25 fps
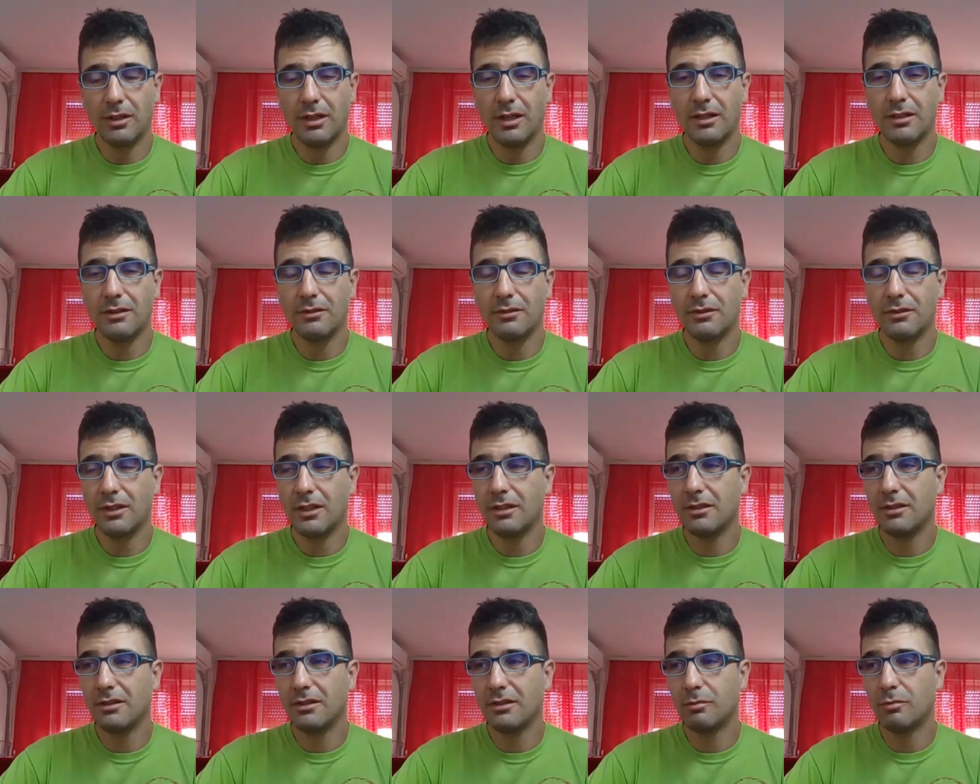Polyana
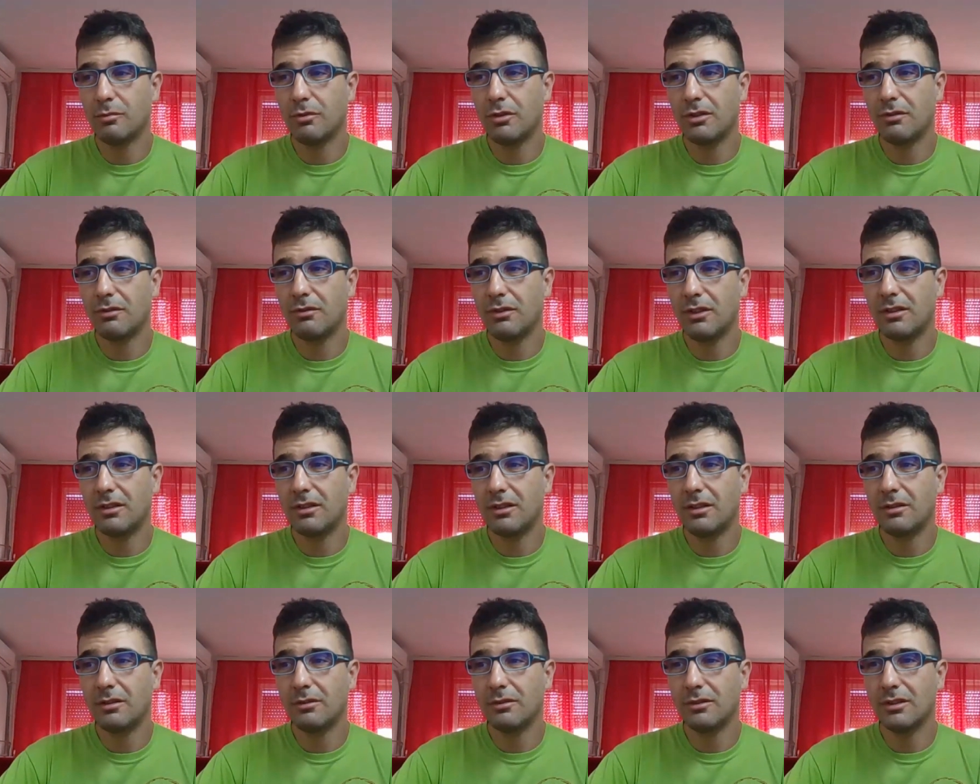Viana is more
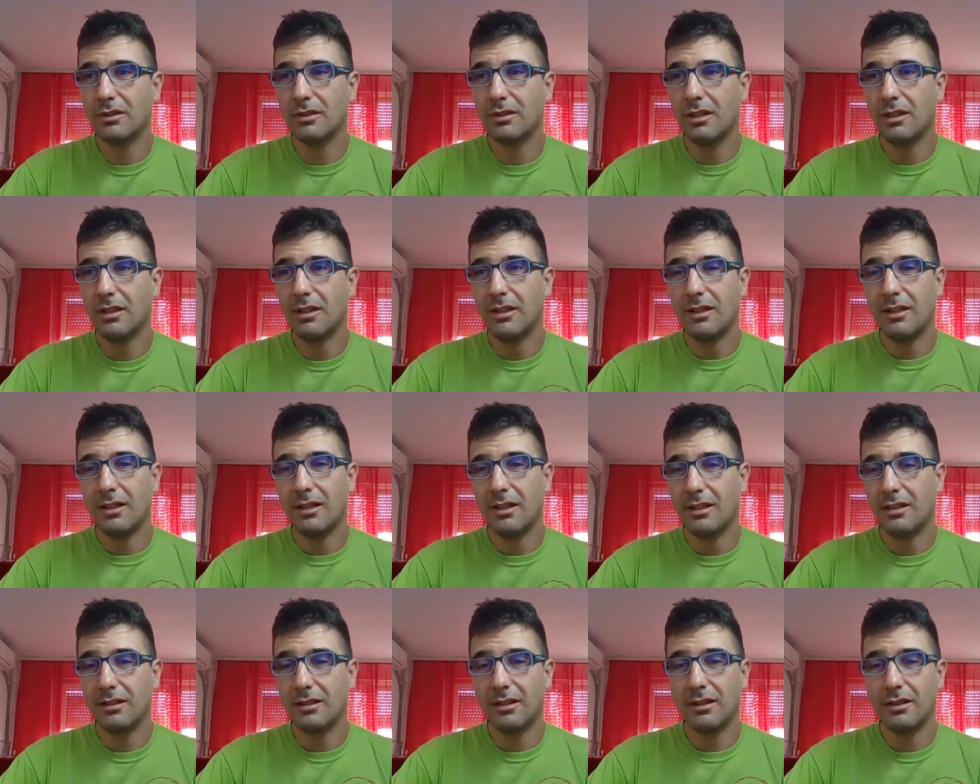well-rounded,
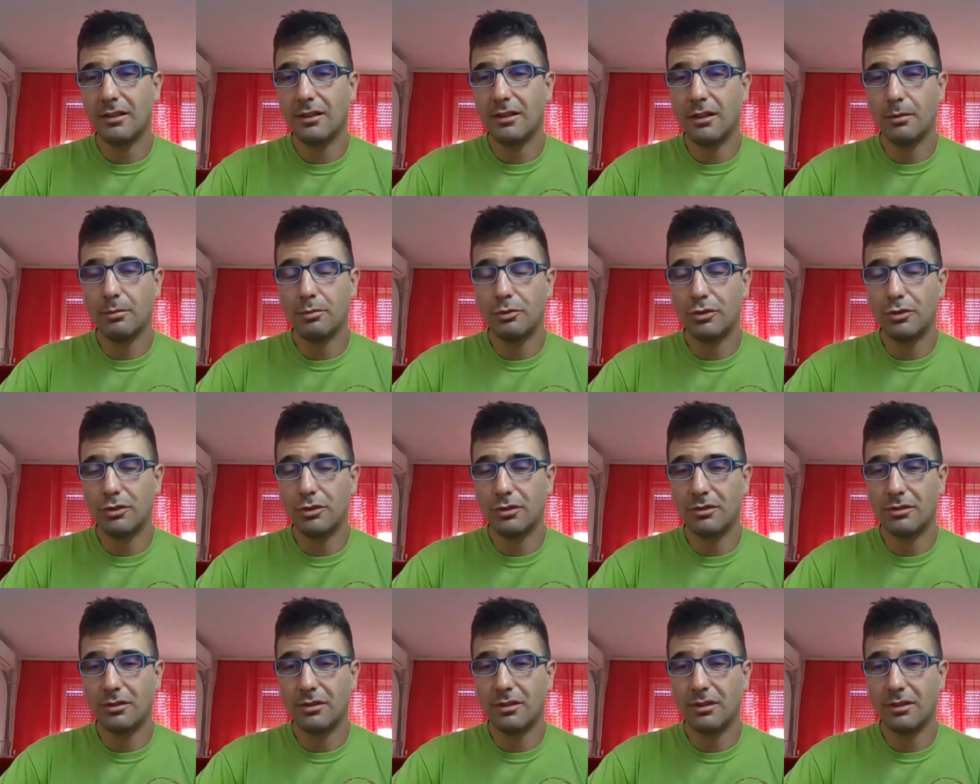and I doubt
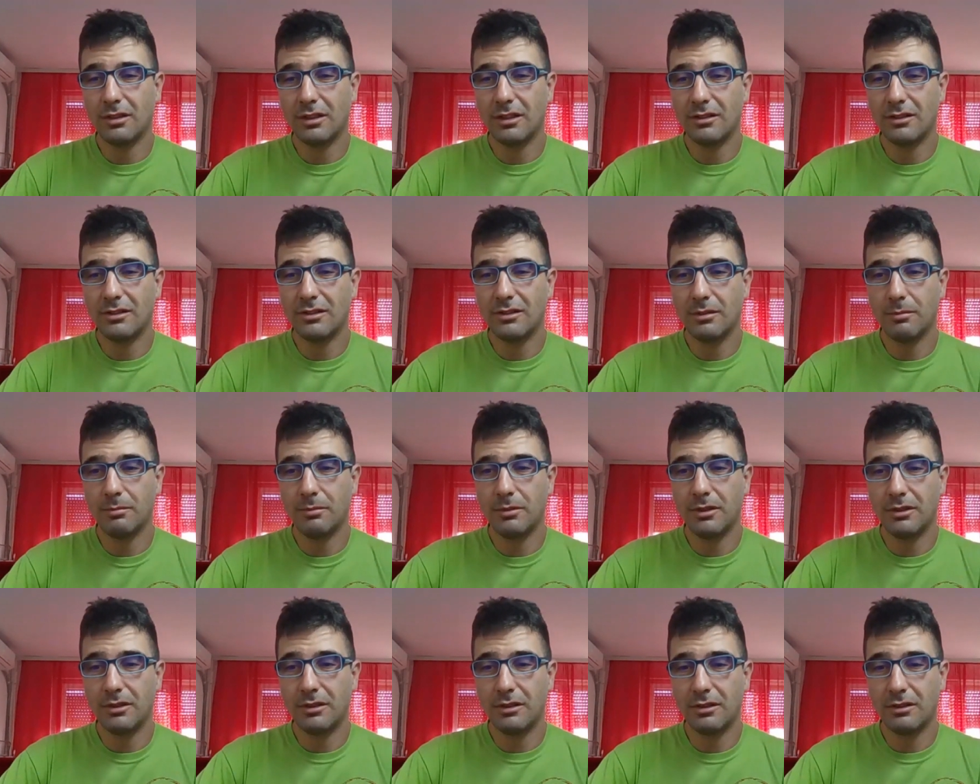she's gonna get
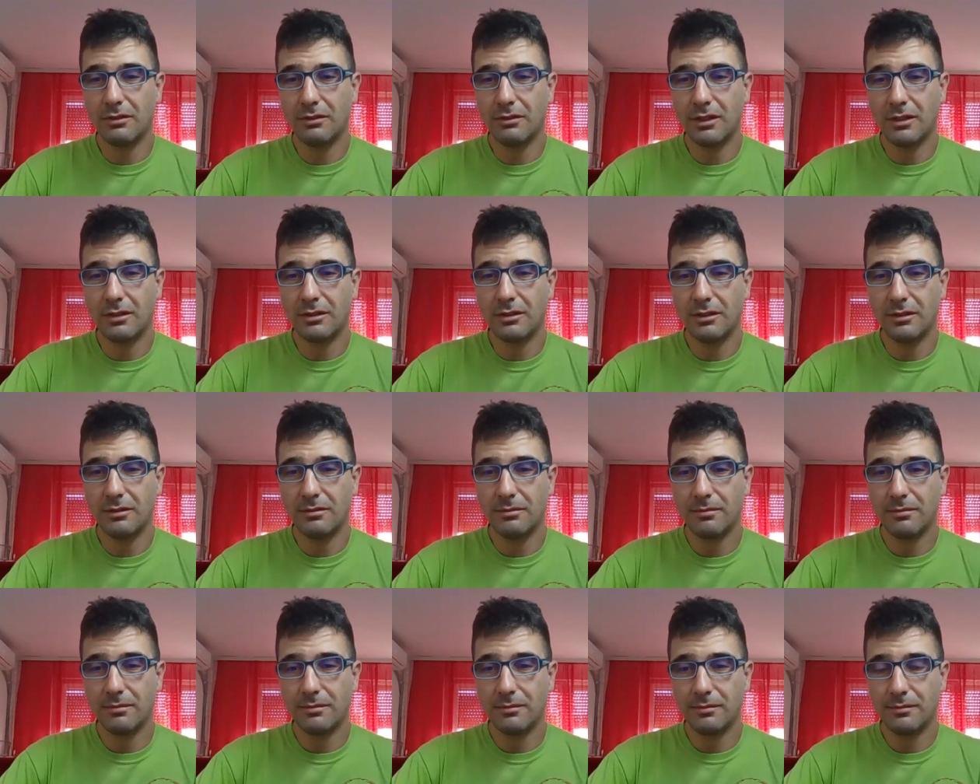submitted
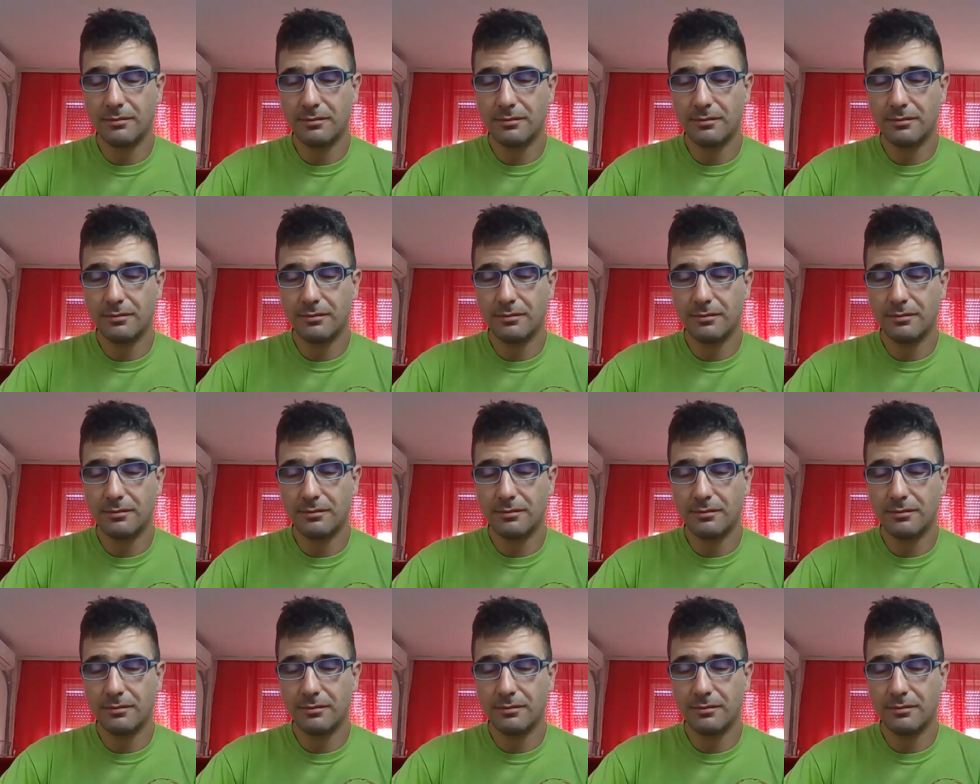quickly.